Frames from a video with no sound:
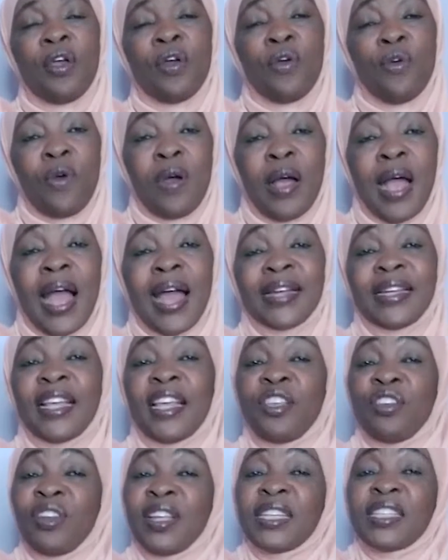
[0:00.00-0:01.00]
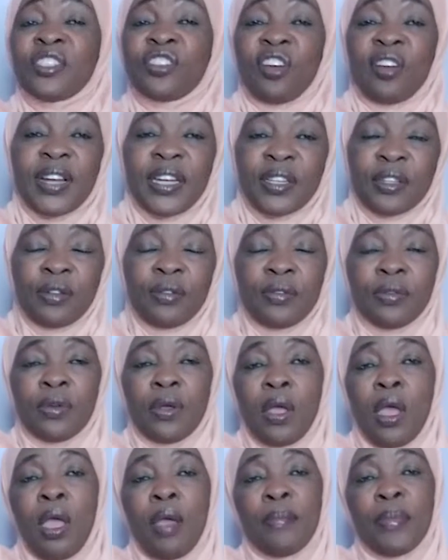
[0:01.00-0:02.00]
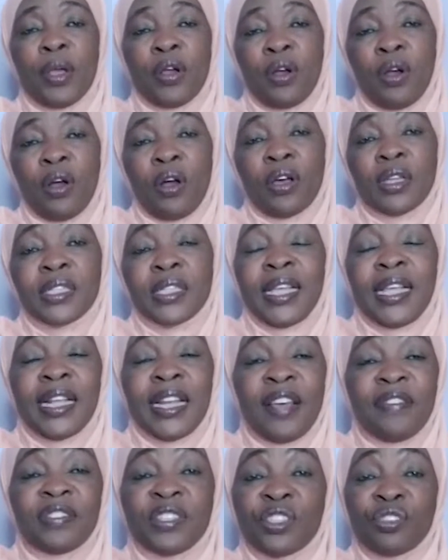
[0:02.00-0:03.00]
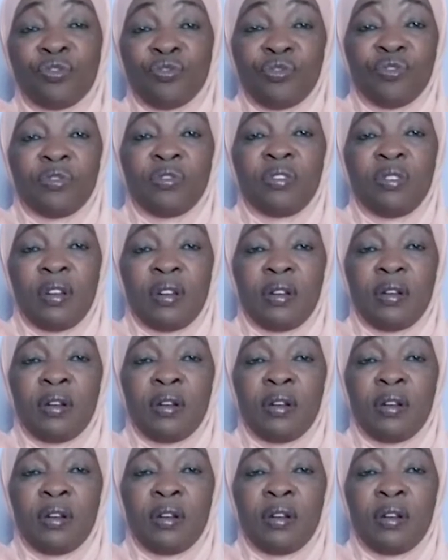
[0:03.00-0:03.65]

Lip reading: who had a unique story too, because he left school,